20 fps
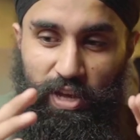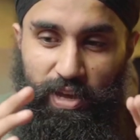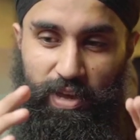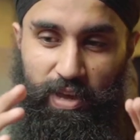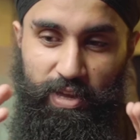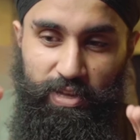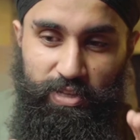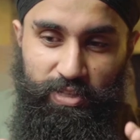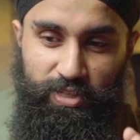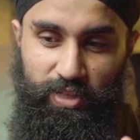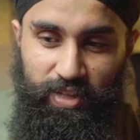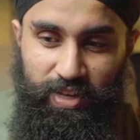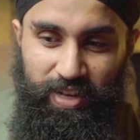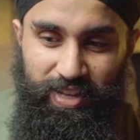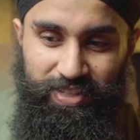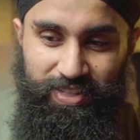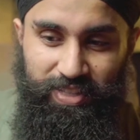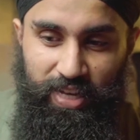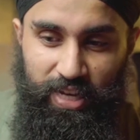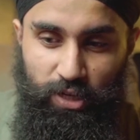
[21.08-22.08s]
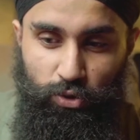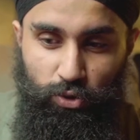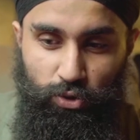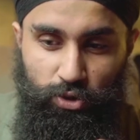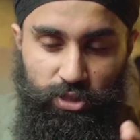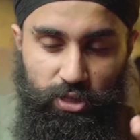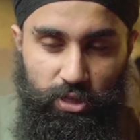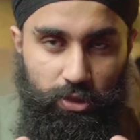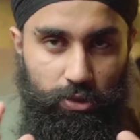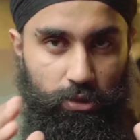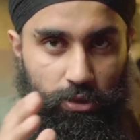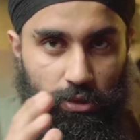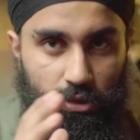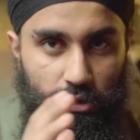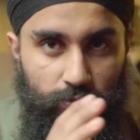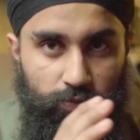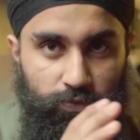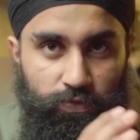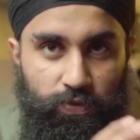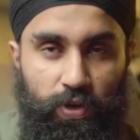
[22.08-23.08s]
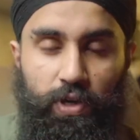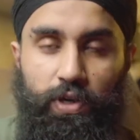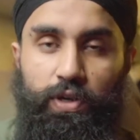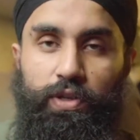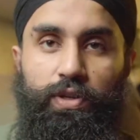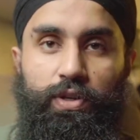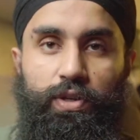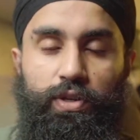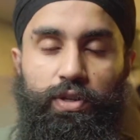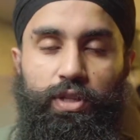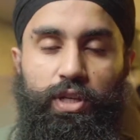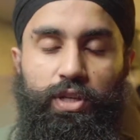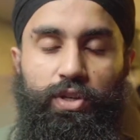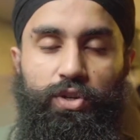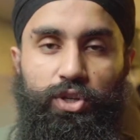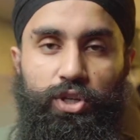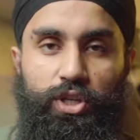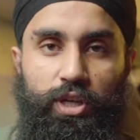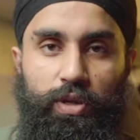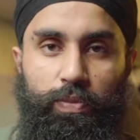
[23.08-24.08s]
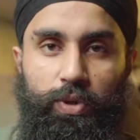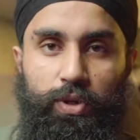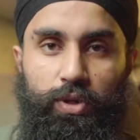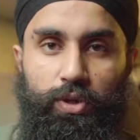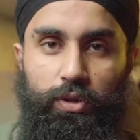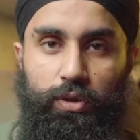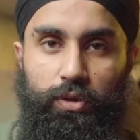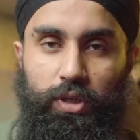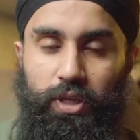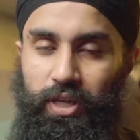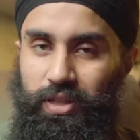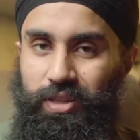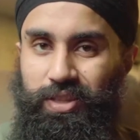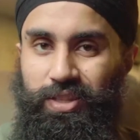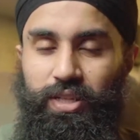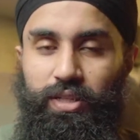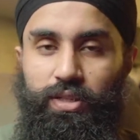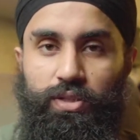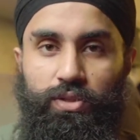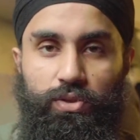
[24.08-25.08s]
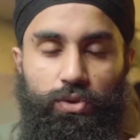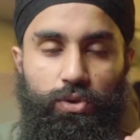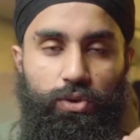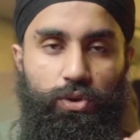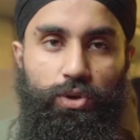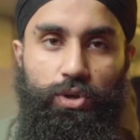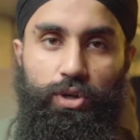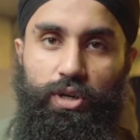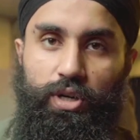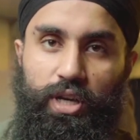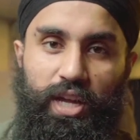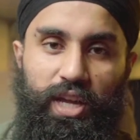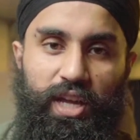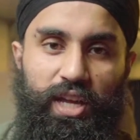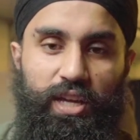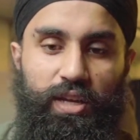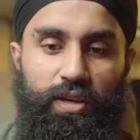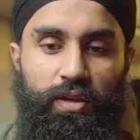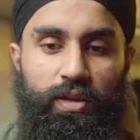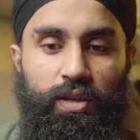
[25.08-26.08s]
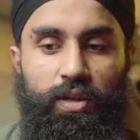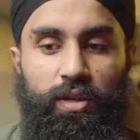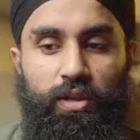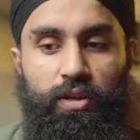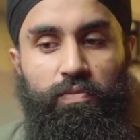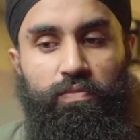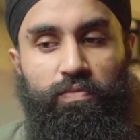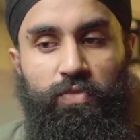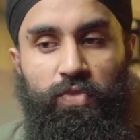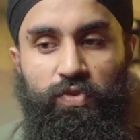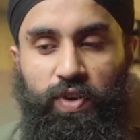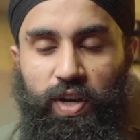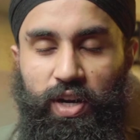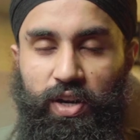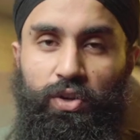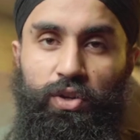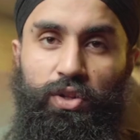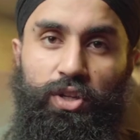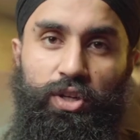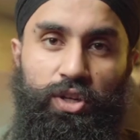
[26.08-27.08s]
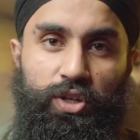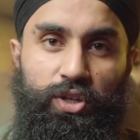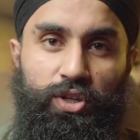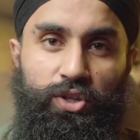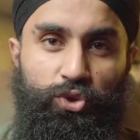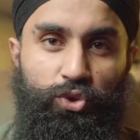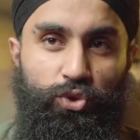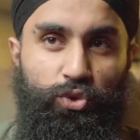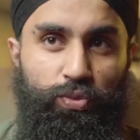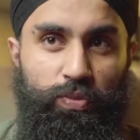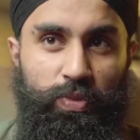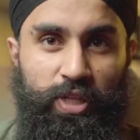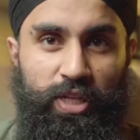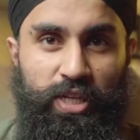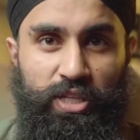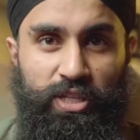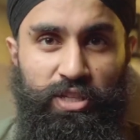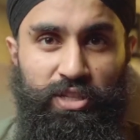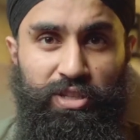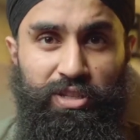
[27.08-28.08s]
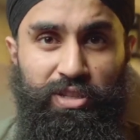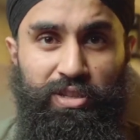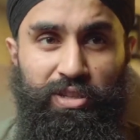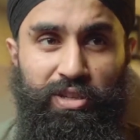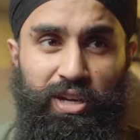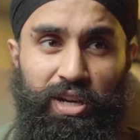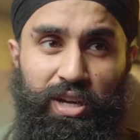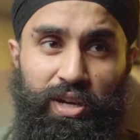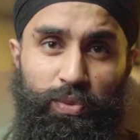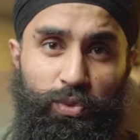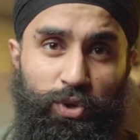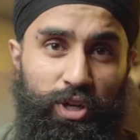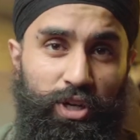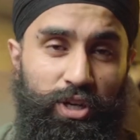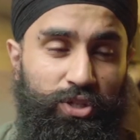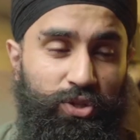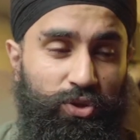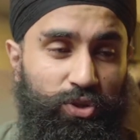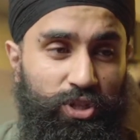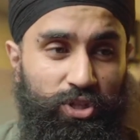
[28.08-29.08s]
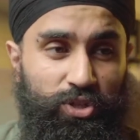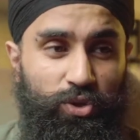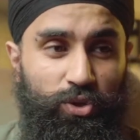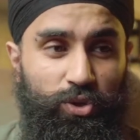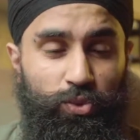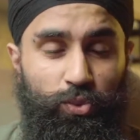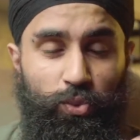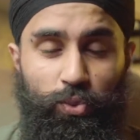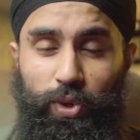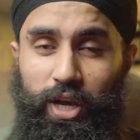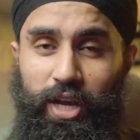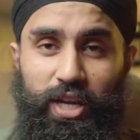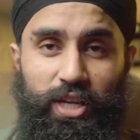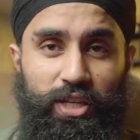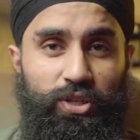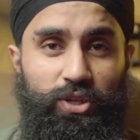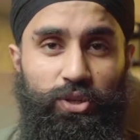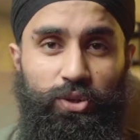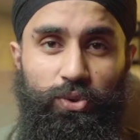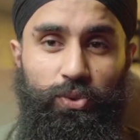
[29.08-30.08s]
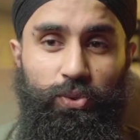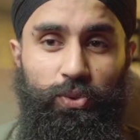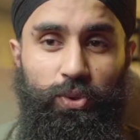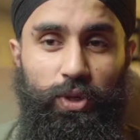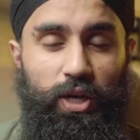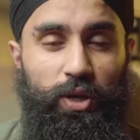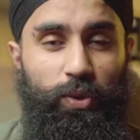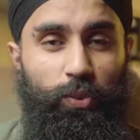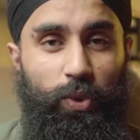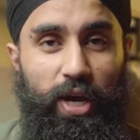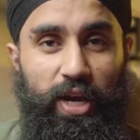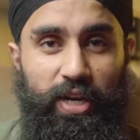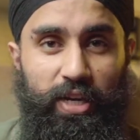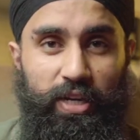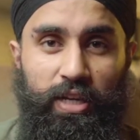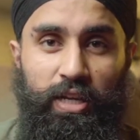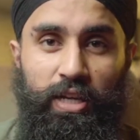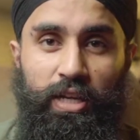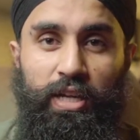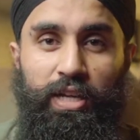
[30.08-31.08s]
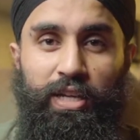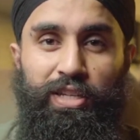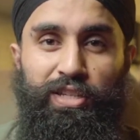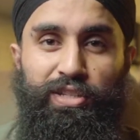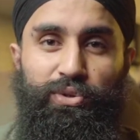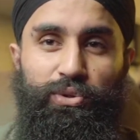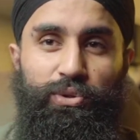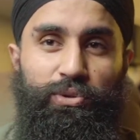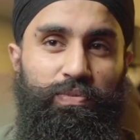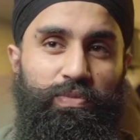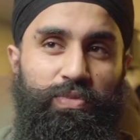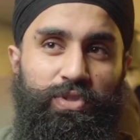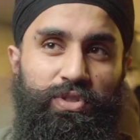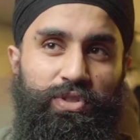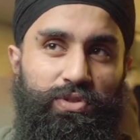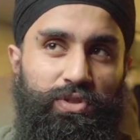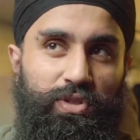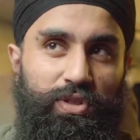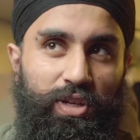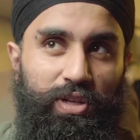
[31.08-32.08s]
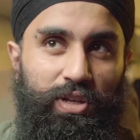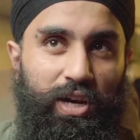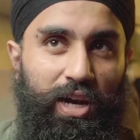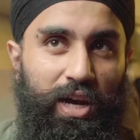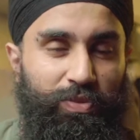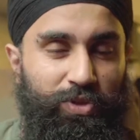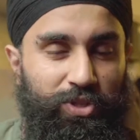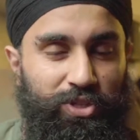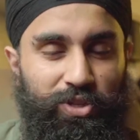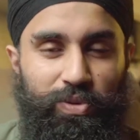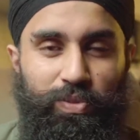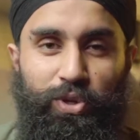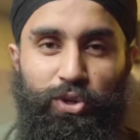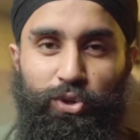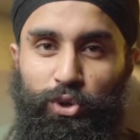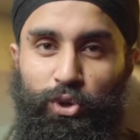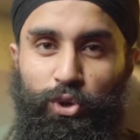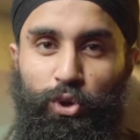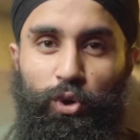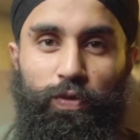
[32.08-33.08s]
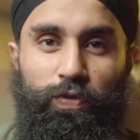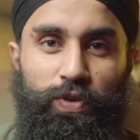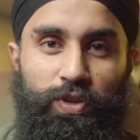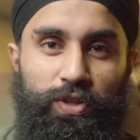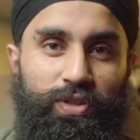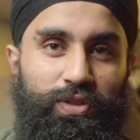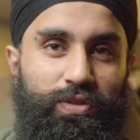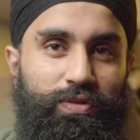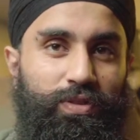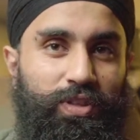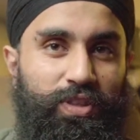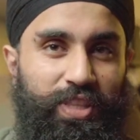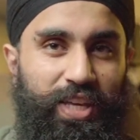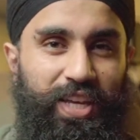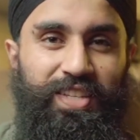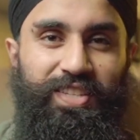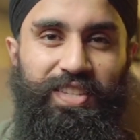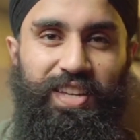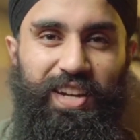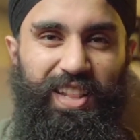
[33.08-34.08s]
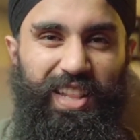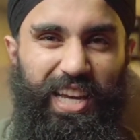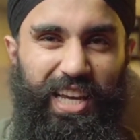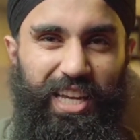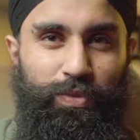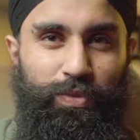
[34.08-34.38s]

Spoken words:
is a lens that goes a little farther than your typical kit lens or a regular zoom lens would. So this goes way too wide. So I'm just going to be going over the things that I like